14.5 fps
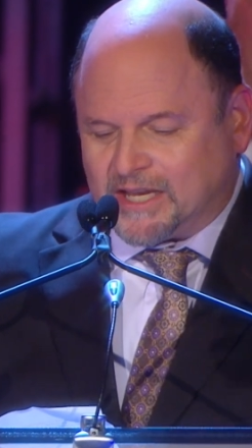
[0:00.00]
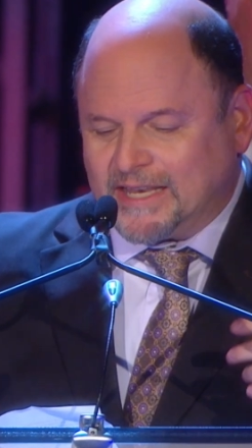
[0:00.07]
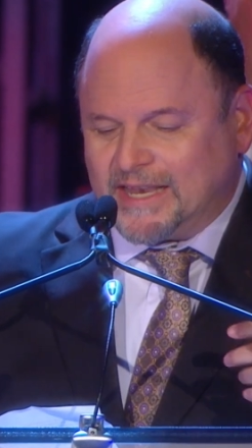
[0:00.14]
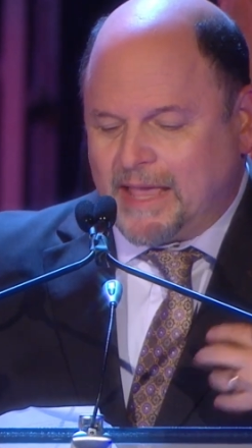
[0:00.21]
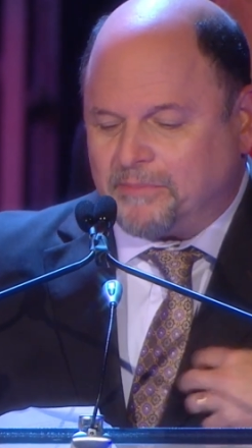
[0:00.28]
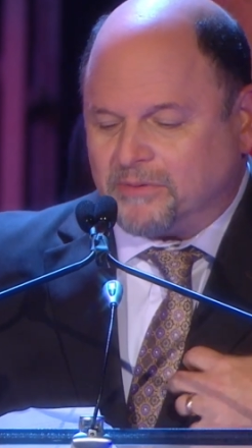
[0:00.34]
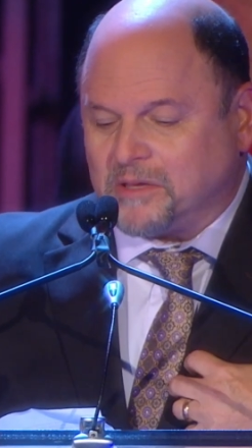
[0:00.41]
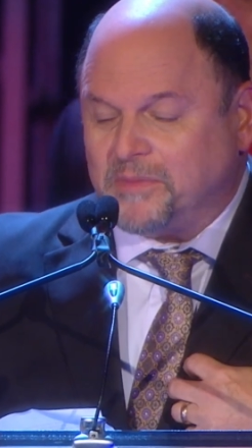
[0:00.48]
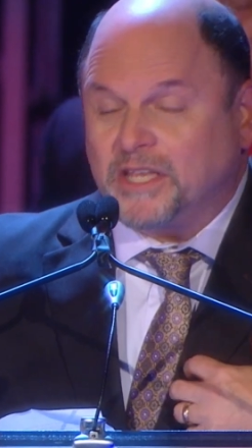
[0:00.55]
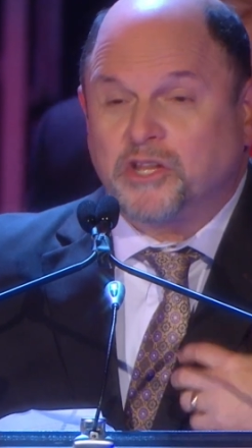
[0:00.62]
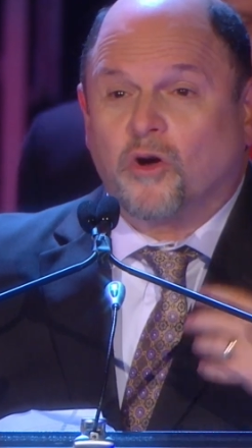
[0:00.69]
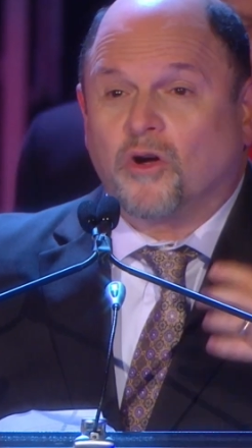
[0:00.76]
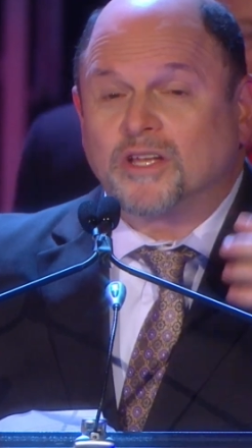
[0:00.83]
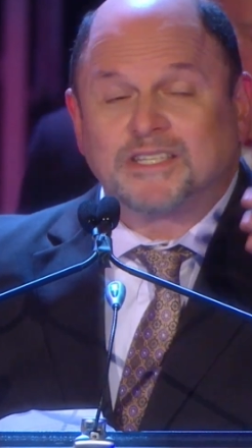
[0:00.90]
enabling me
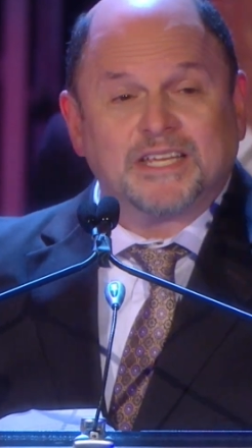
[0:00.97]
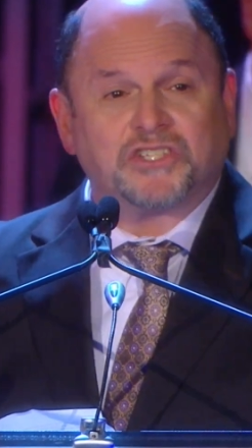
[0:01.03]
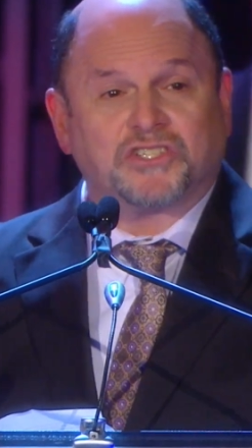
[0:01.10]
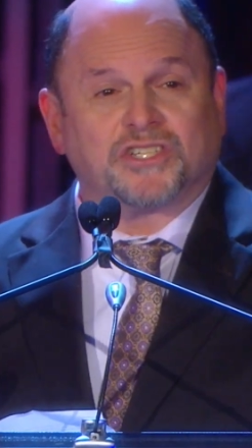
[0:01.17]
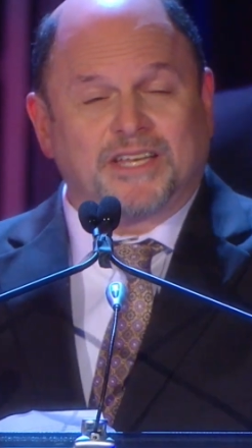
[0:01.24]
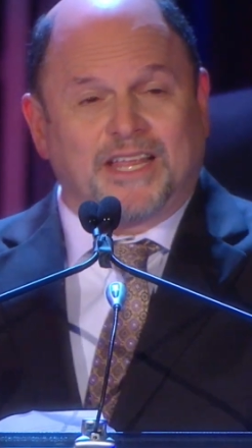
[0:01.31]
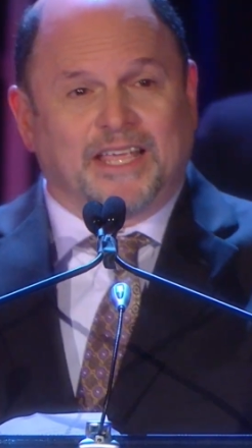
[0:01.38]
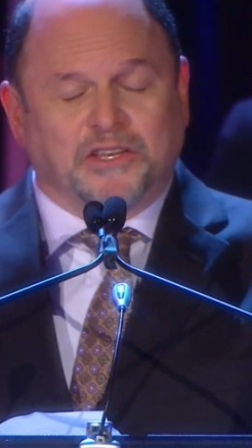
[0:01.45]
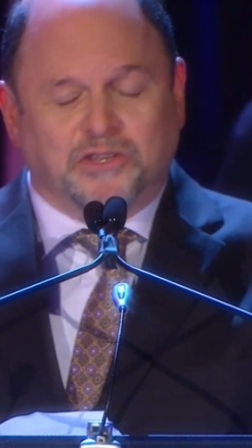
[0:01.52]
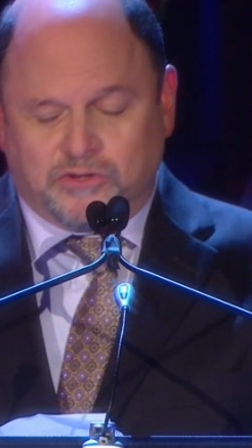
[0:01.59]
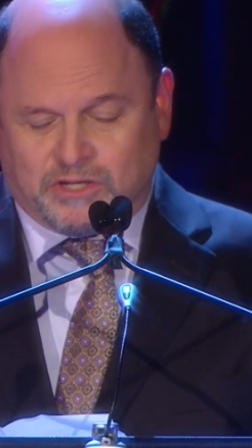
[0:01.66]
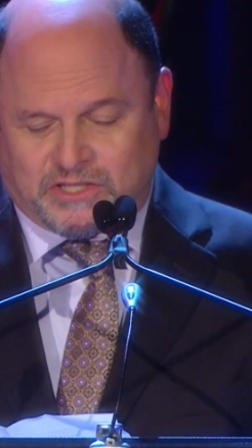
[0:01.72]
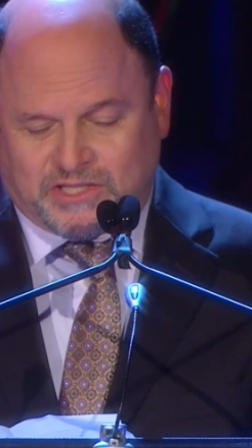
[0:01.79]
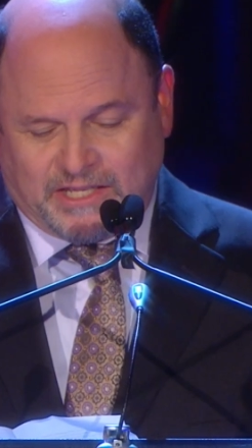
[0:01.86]
to audition in New
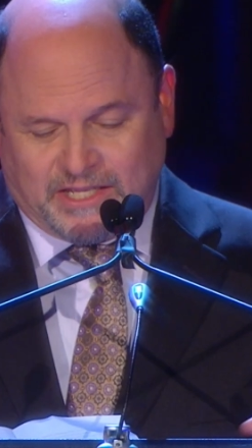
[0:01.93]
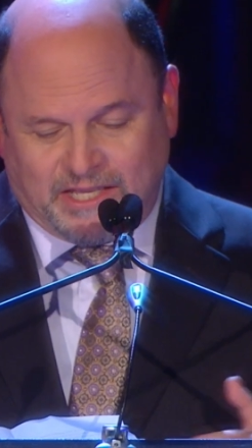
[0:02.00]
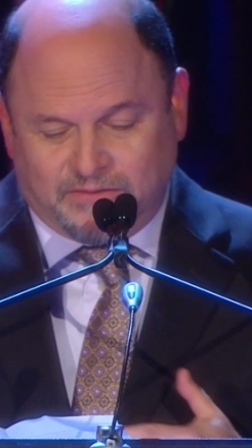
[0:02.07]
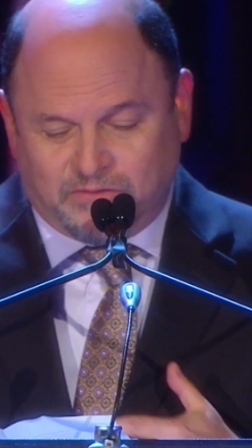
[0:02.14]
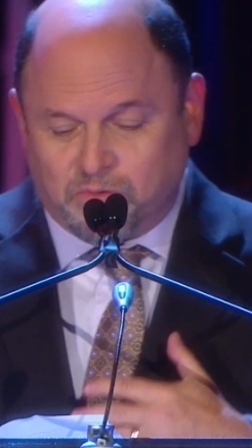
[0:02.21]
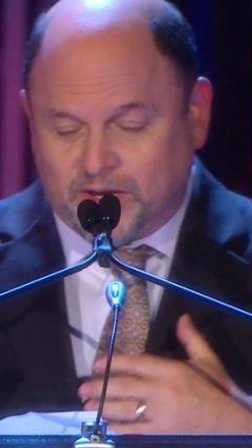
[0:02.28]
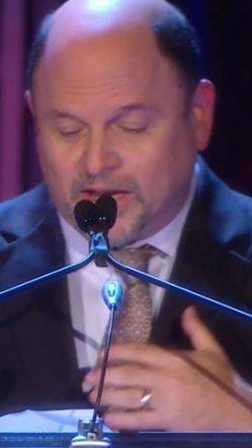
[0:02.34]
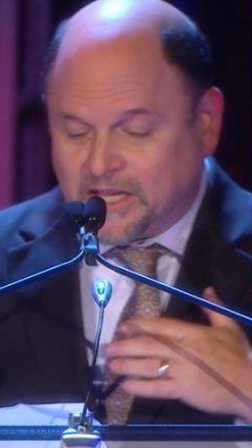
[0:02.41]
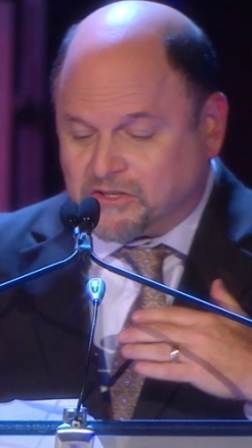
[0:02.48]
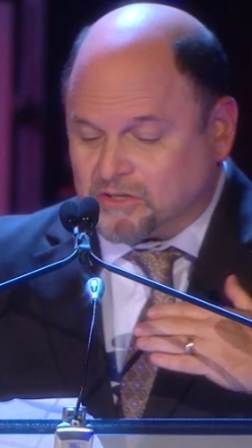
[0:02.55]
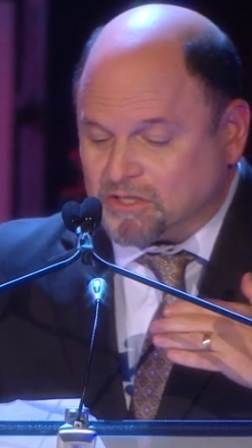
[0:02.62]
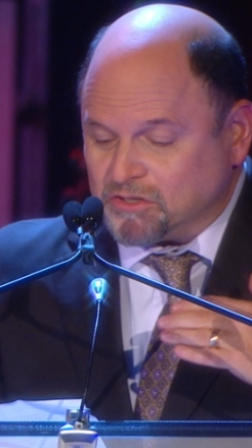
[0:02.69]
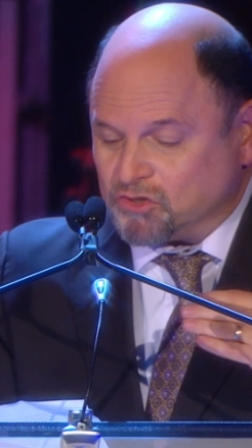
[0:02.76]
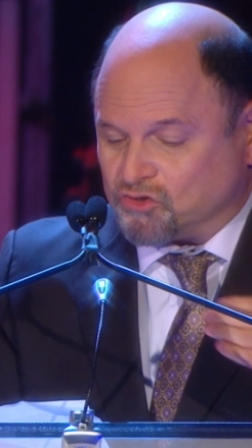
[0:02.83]
York City even when I
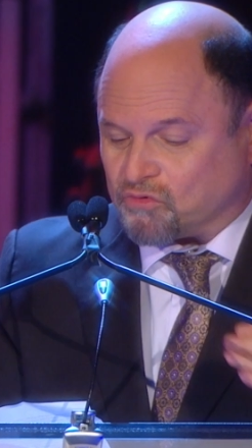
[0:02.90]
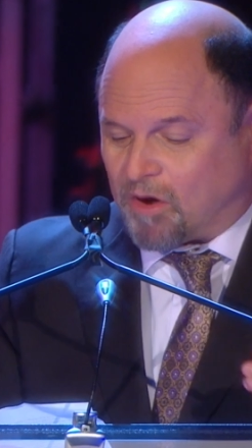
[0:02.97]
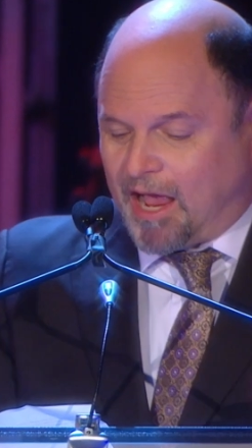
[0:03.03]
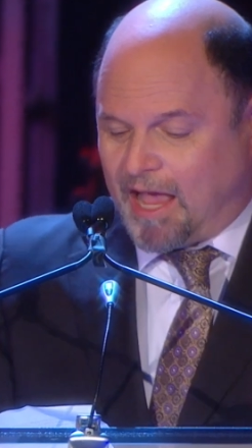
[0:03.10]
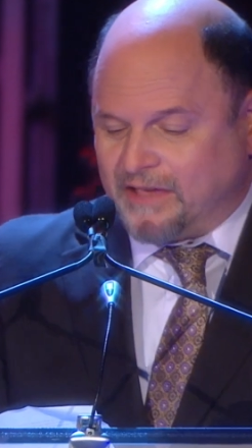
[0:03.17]
couldn't drive,